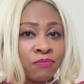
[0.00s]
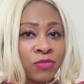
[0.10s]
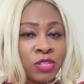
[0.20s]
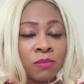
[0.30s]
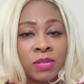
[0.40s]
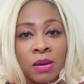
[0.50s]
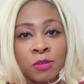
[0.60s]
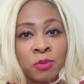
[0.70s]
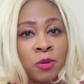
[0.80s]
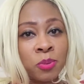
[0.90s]

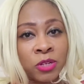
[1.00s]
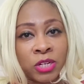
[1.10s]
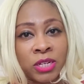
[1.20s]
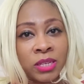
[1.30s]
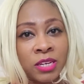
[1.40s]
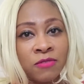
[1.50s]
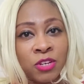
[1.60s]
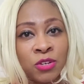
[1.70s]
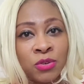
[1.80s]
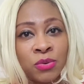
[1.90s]
Sometimes people are going to leave
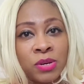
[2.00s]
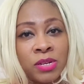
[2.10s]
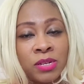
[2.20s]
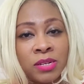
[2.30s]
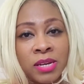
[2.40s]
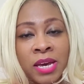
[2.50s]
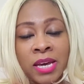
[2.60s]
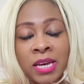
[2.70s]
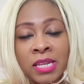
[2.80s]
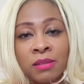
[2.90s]
you
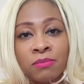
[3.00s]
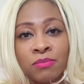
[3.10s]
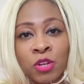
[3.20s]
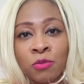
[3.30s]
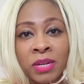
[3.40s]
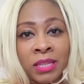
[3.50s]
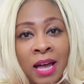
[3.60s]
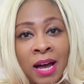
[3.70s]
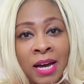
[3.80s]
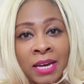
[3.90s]
and they'll be
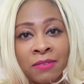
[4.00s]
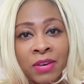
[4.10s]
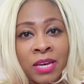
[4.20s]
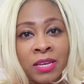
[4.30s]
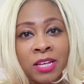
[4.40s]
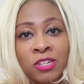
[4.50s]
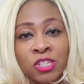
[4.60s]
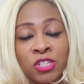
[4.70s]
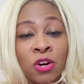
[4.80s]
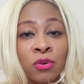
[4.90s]
alive and they
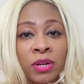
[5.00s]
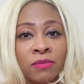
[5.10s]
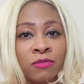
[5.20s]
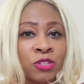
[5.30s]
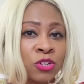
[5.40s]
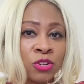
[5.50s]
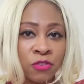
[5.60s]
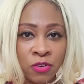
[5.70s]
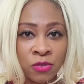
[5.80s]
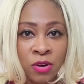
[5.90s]
just don't return
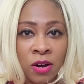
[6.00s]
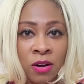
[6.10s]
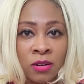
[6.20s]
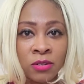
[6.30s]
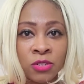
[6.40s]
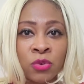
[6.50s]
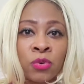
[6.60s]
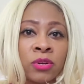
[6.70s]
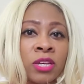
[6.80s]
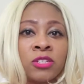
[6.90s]
your phone calls,
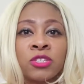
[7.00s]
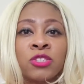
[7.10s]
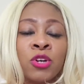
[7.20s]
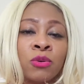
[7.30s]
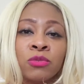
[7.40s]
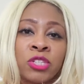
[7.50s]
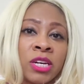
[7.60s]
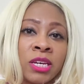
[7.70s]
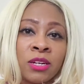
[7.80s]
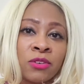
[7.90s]
or they just don't
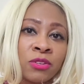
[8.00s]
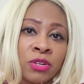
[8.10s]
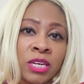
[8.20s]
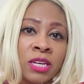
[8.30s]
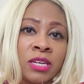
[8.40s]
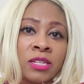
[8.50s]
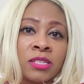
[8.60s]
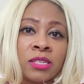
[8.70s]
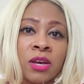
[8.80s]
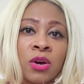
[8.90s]
check in on their
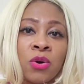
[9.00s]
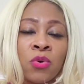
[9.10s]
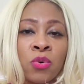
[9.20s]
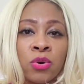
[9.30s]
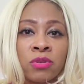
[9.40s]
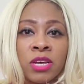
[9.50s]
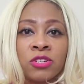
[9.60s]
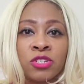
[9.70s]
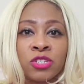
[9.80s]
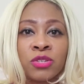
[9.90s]
kids, or they
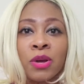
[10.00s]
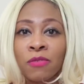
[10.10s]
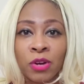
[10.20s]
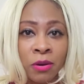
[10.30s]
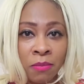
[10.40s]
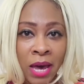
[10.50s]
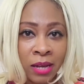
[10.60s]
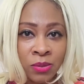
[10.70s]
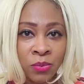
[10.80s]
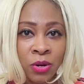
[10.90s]
just never come
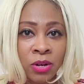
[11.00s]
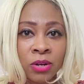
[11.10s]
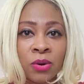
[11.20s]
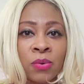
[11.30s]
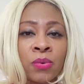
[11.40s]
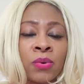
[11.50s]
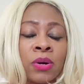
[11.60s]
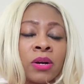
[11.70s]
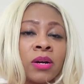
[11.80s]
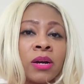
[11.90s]
back to work,
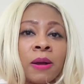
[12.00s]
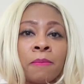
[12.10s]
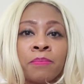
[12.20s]
or